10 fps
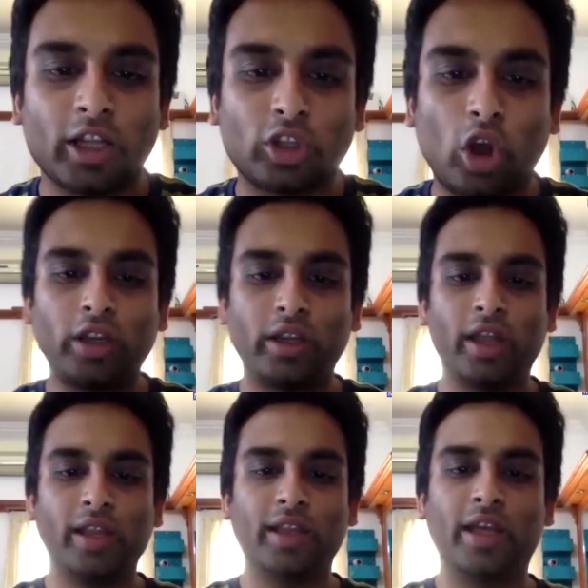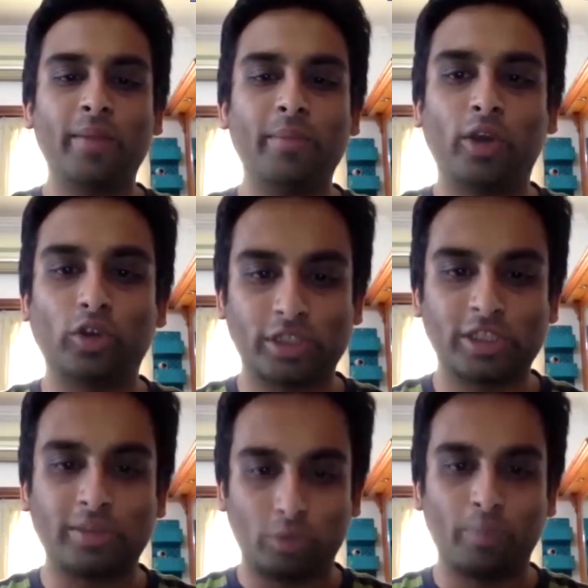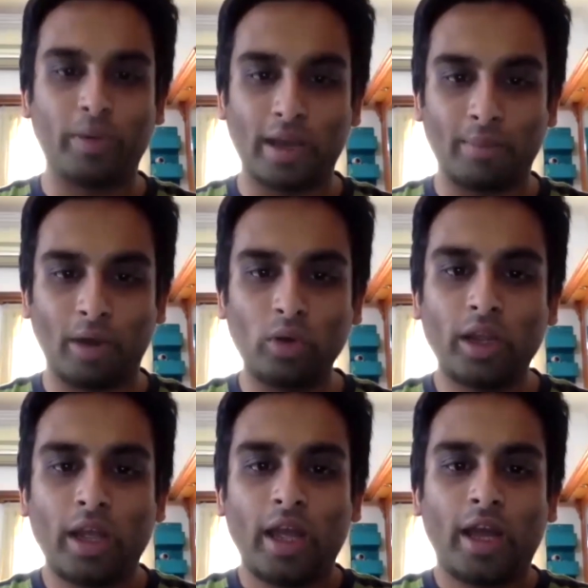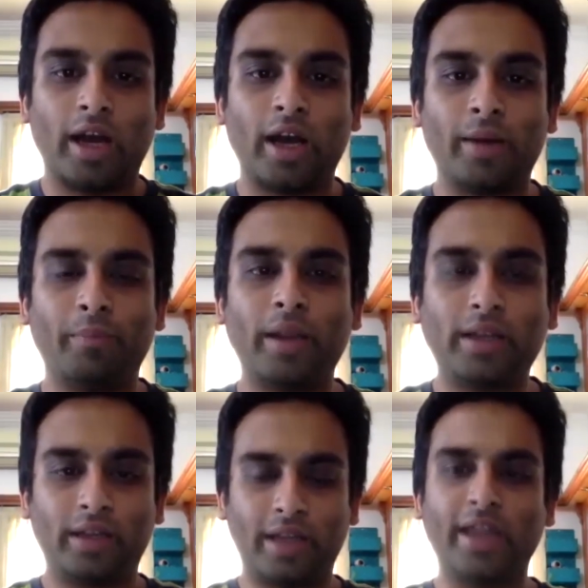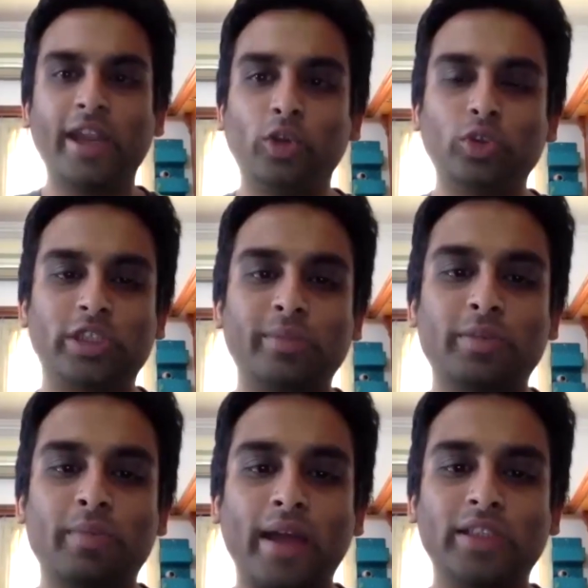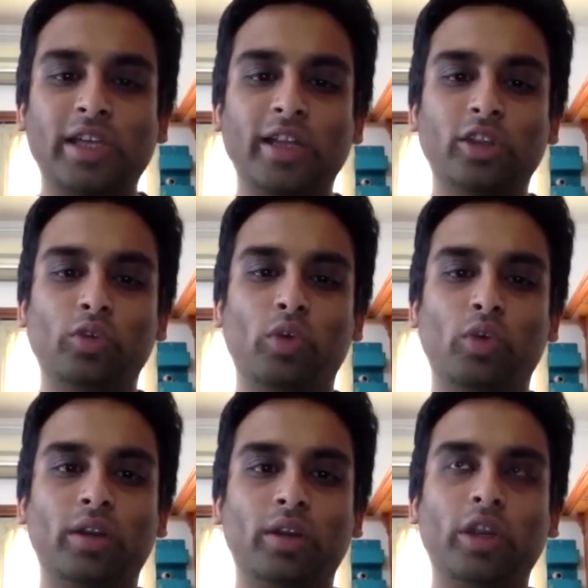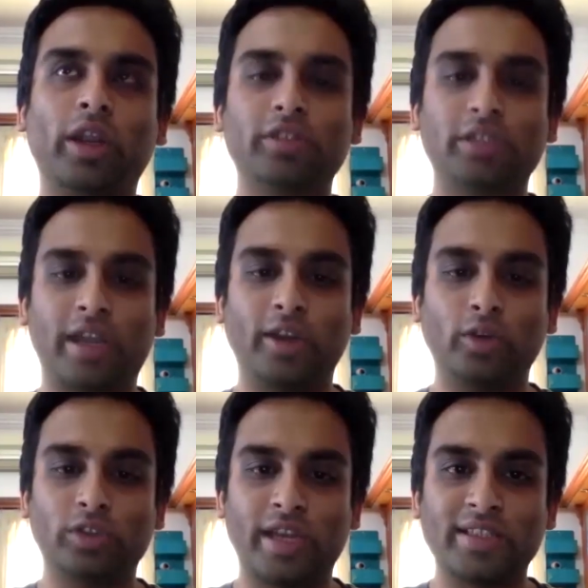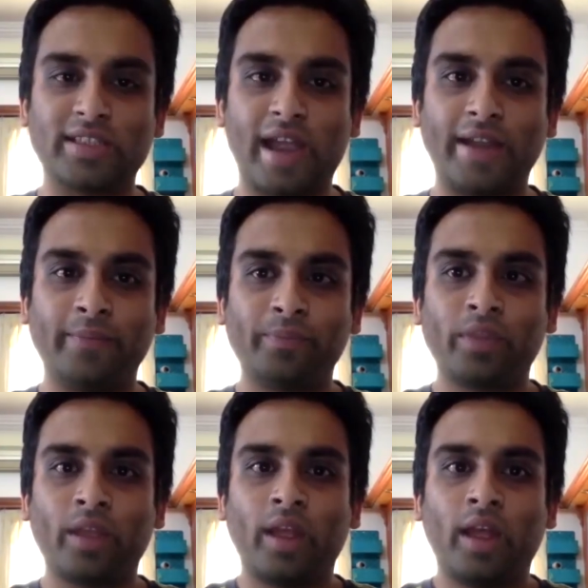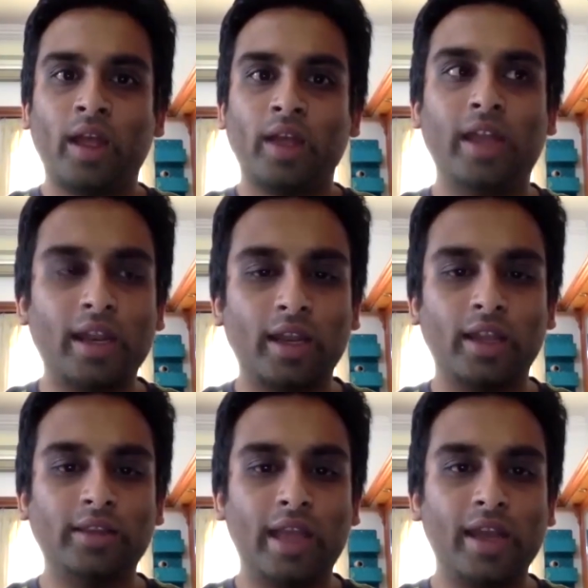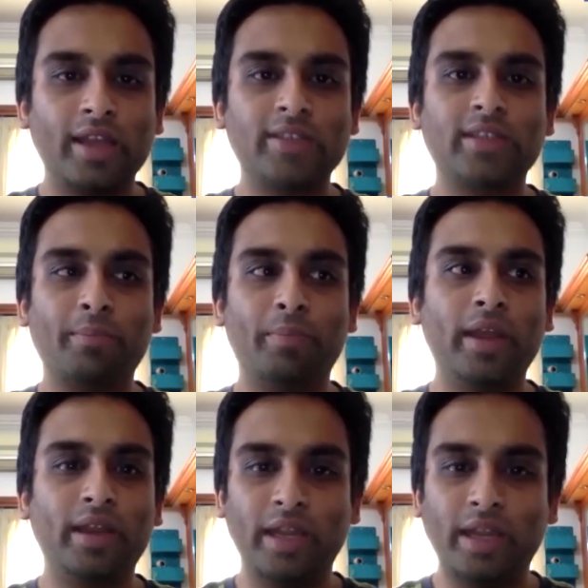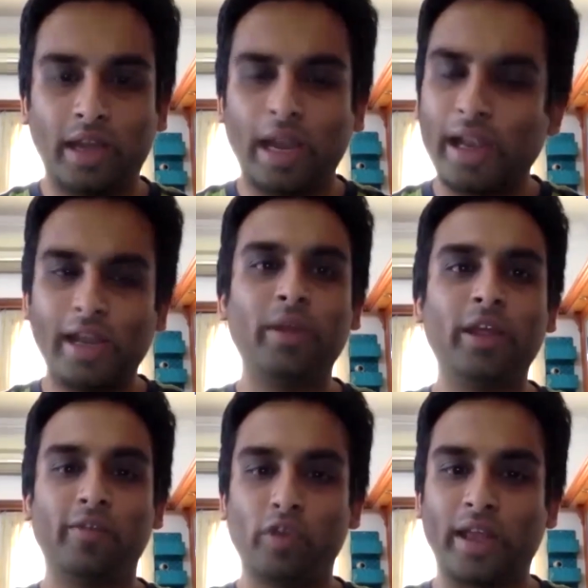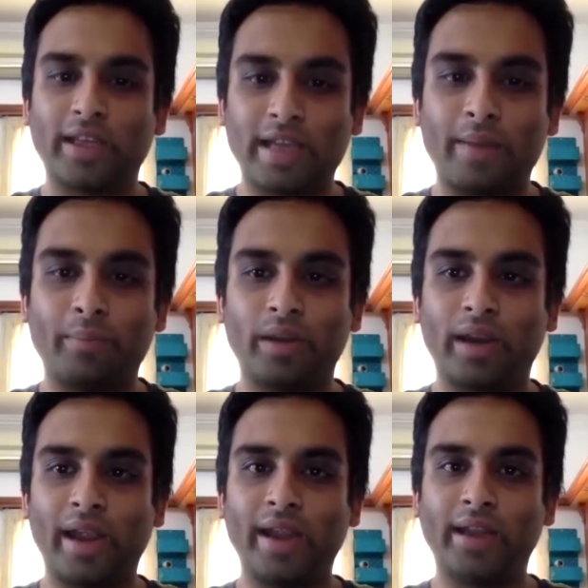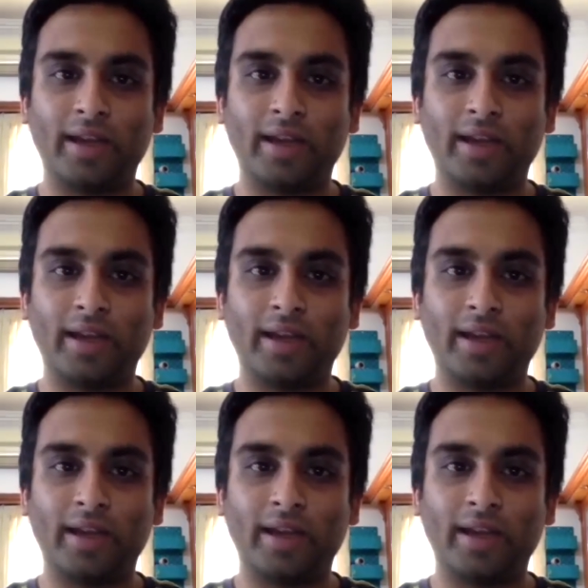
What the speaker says: thought in the game ecosystem to bring about. But taking two steps back, Shantanu, what I was trying to say is that there is a big need. Let me give you an example, right?